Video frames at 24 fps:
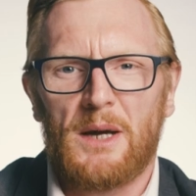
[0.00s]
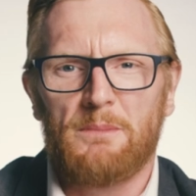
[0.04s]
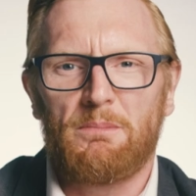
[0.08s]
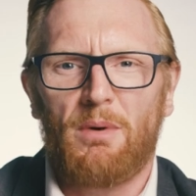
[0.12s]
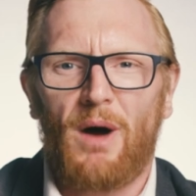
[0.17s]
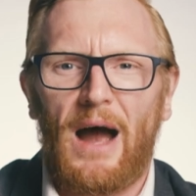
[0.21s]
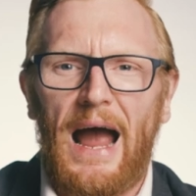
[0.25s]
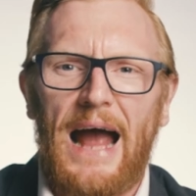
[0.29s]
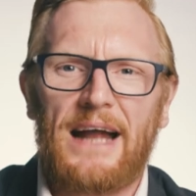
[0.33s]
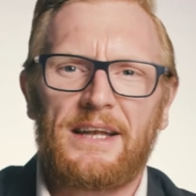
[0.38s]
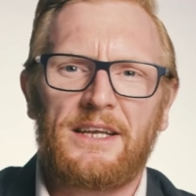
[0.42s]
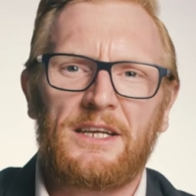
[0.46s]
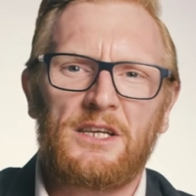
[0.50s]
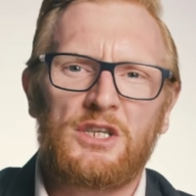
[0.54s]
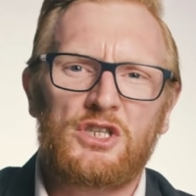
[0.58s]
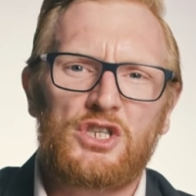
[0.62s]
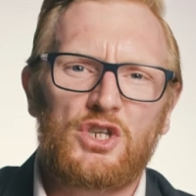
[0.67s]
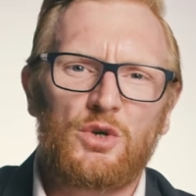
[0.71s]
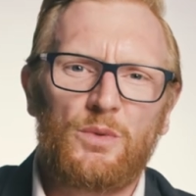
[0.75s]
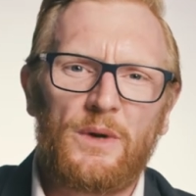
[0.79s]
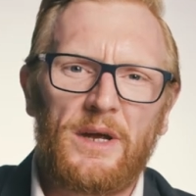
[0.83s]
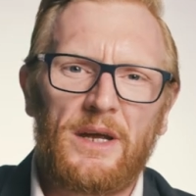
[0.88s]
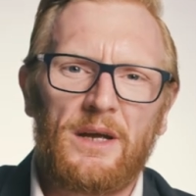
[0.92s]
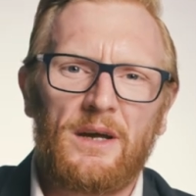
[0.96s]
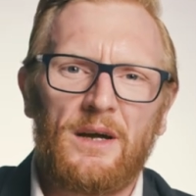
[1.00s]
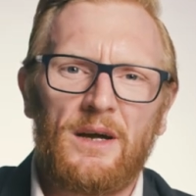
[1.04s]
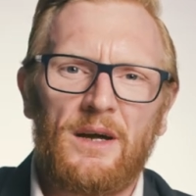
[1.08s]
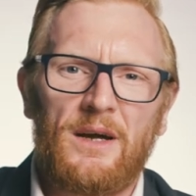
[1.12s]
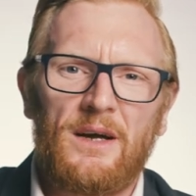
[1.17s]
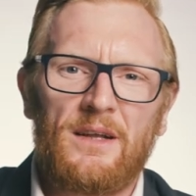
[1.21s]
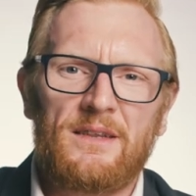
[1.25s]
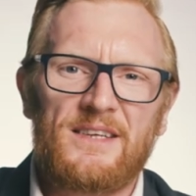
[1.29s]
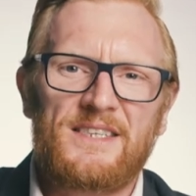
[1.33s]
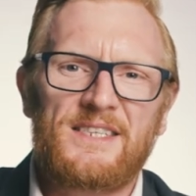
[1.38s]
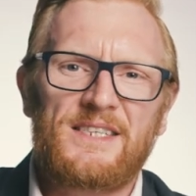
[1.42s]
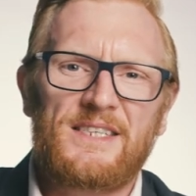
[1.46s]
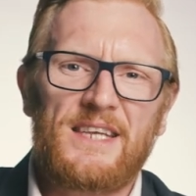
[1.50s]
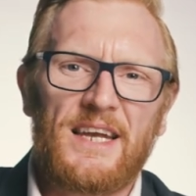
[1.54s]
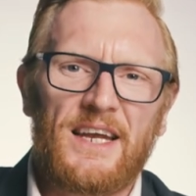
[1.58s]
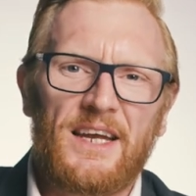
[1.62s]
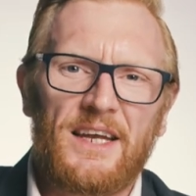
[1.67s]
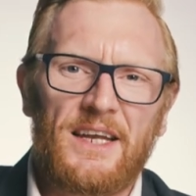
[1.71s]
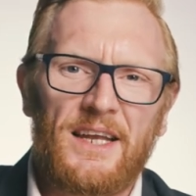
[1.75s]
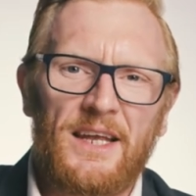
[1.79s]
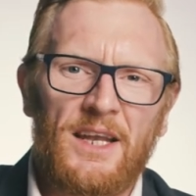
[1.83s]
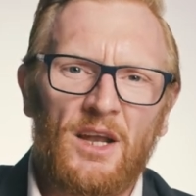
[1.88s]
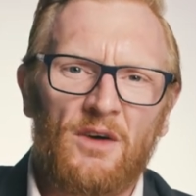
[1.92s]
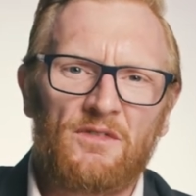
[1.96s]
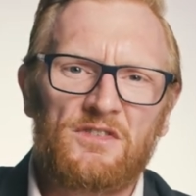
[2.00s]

by adding to it the sickening